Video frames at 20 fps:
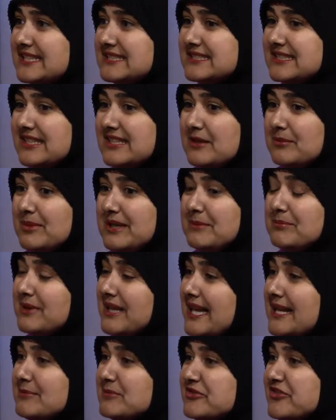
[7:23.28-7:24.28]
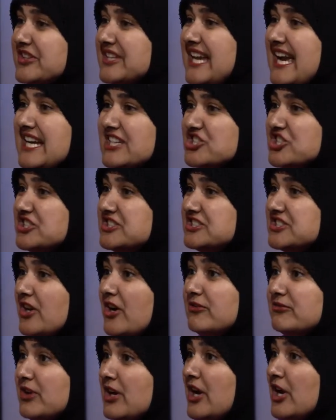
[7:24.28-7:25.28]
is gonna be blamed for the actions
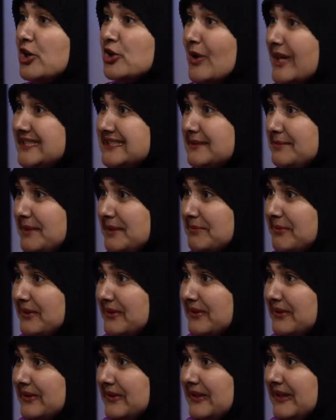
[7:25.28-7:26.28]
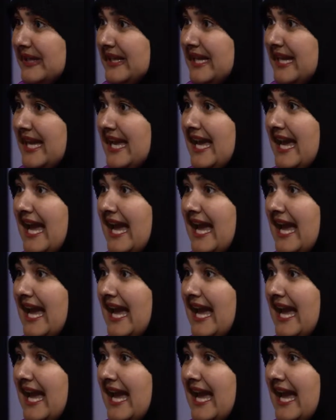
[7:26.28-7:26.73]
of crazy people. Right.